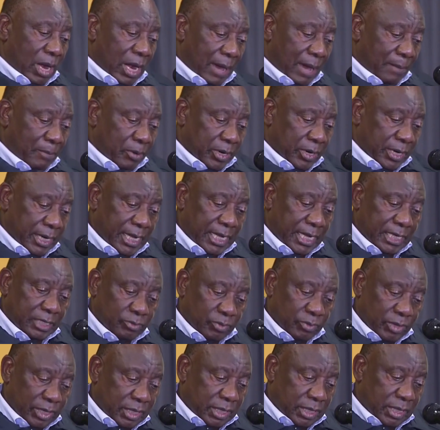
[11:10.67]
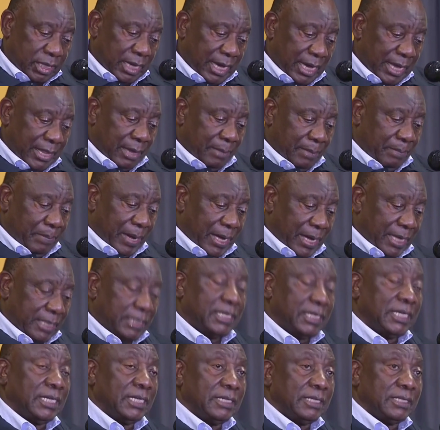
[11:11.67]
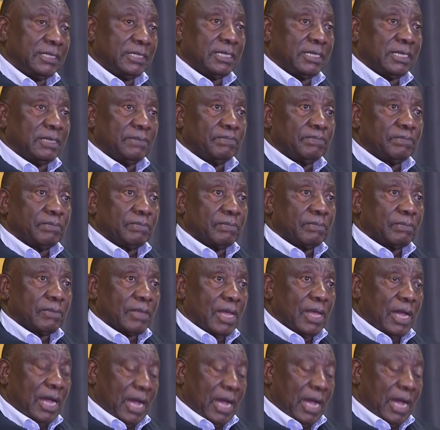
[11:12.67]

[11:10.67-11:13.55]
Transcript: collaborate with other parties